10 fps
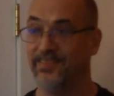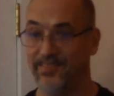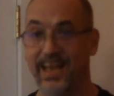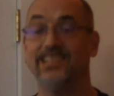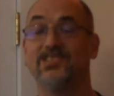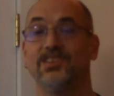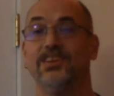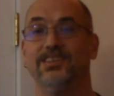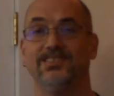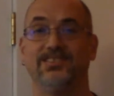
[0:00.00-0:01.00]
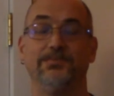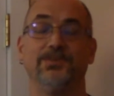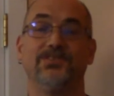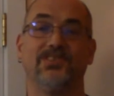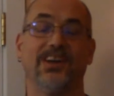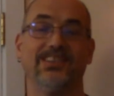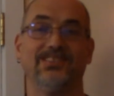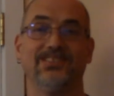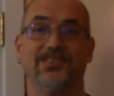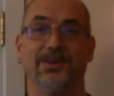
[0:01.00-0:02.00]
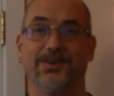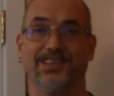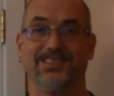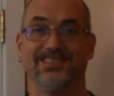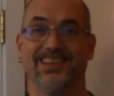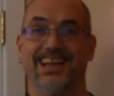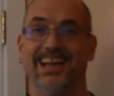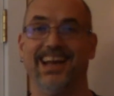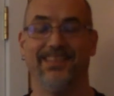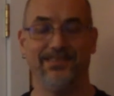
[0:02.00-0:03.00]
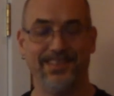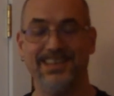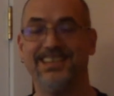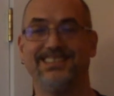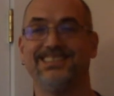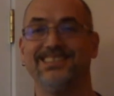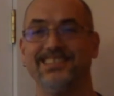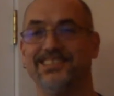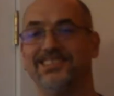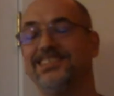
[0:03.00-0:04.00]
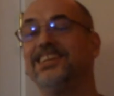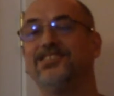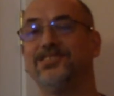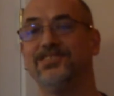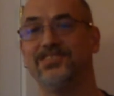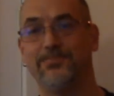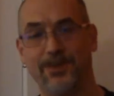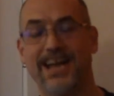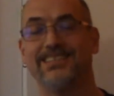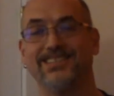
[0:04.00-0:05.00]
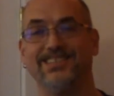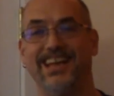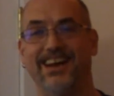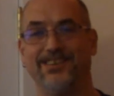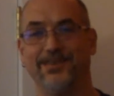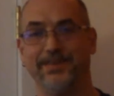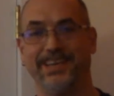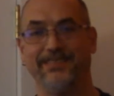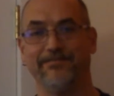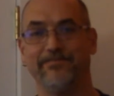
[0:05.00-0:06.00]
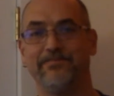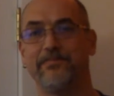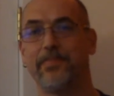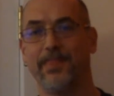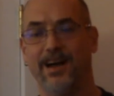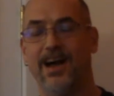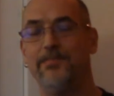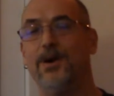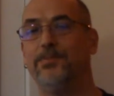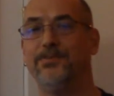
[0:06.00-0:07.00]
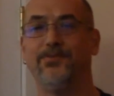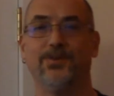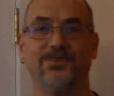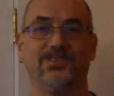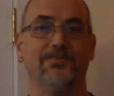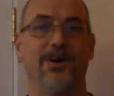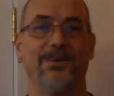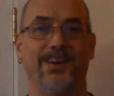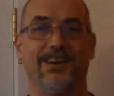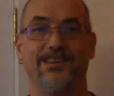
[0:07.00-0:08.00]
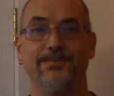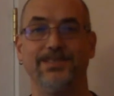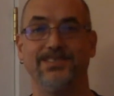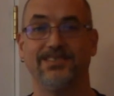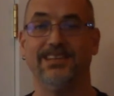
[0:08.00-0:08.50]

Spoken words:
That's symbols, signs, and tokens. And this is Essentials of Practical Alchemy. I'm Aubrey Force, the Modern Alchemist.